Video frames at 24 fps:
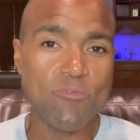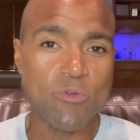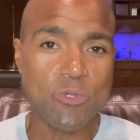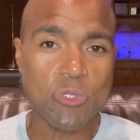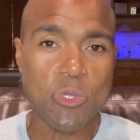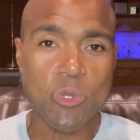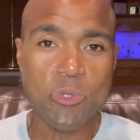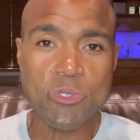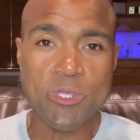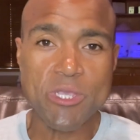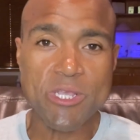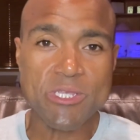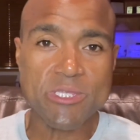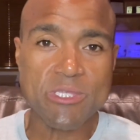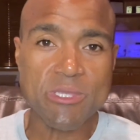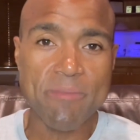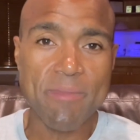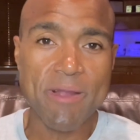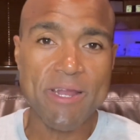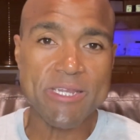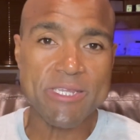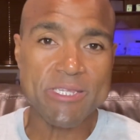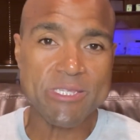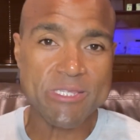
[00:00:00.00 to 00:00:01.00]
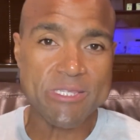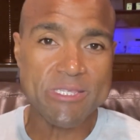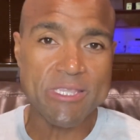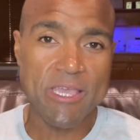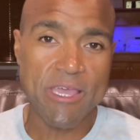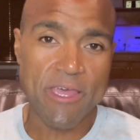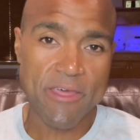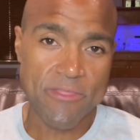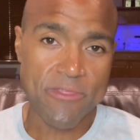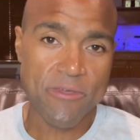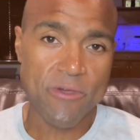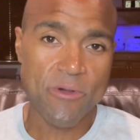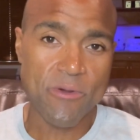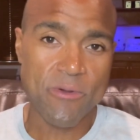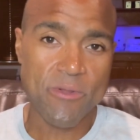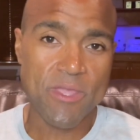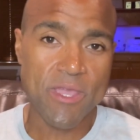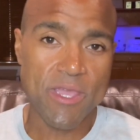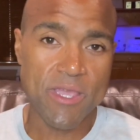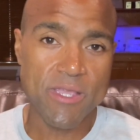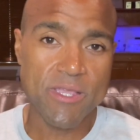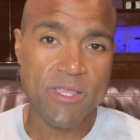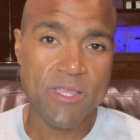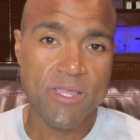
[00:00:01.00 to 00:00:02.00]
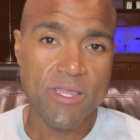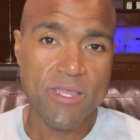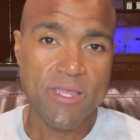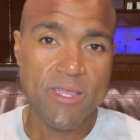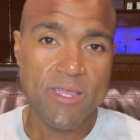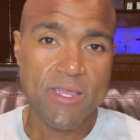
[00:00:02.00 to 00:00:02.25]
resulting in somebody's death. Okay,